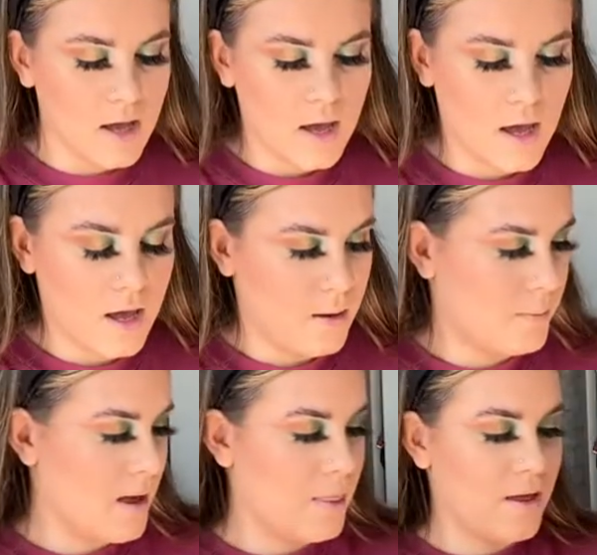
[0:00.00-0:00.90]

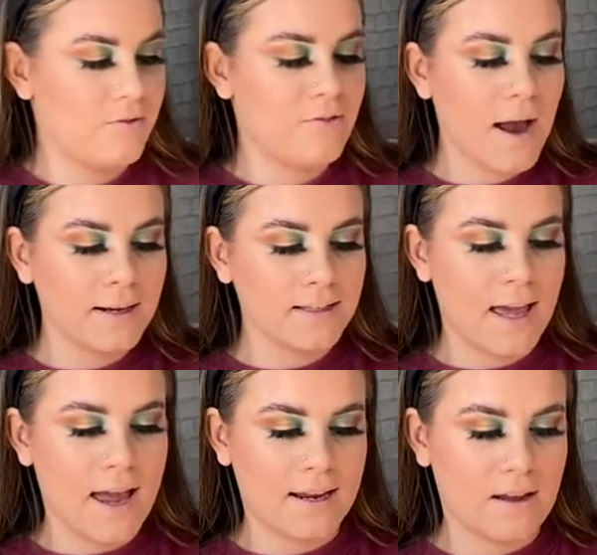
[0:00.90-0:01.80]
And then finally
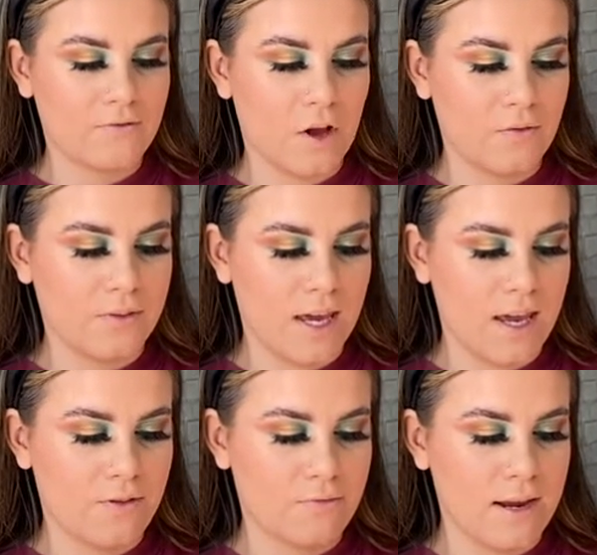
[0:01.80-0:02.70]
I have got
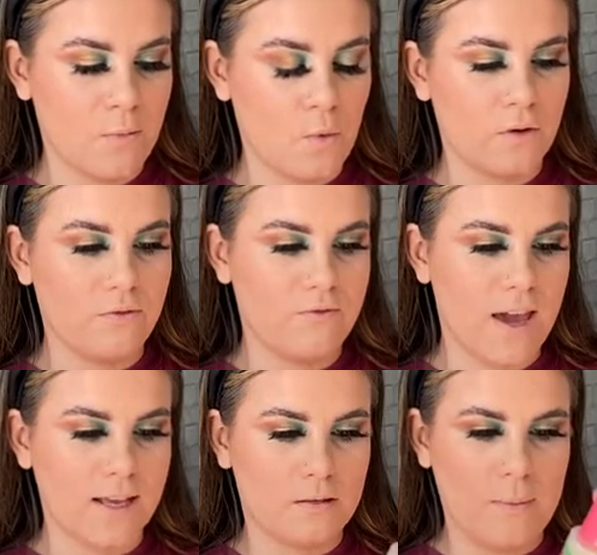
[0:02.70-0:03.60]
the 3-in-1
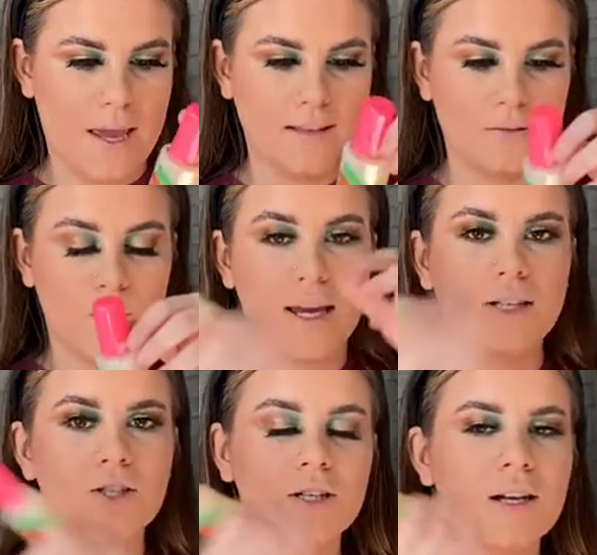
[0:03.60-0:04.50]
face mist,
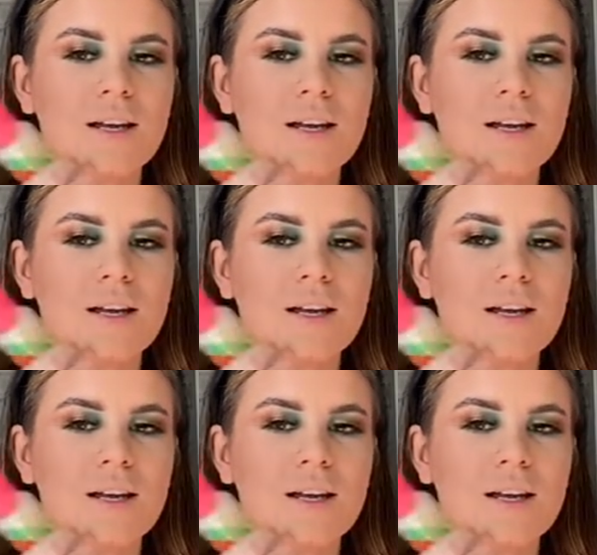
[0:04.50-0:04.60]
which